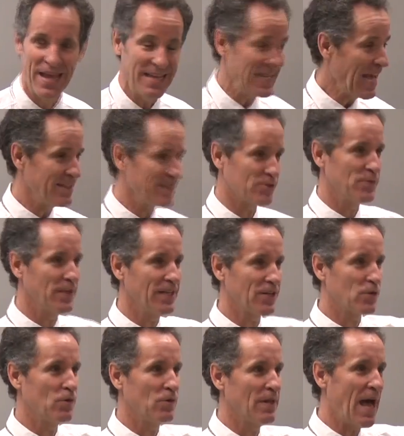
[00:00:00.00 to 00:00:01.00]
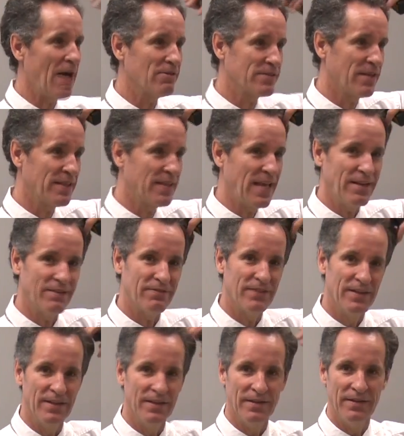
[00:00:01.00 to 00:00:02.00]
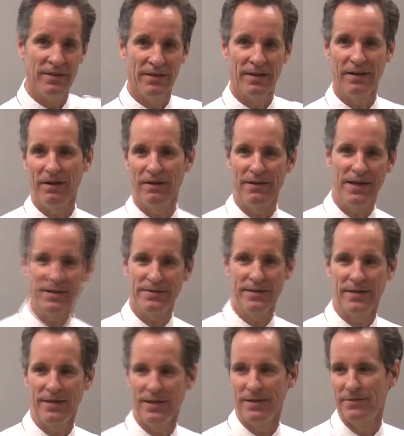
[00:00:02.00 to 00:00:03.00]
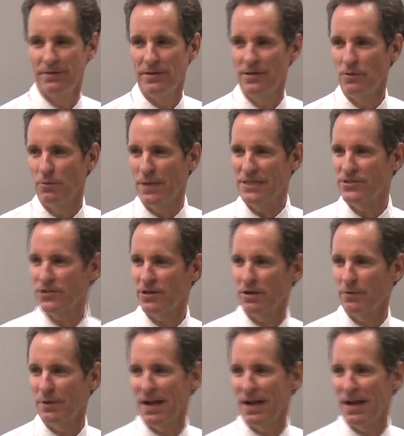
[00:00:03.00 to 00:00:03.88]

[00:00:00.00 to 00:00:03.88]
and he had this really cool house on the end of, you know, at Windsor or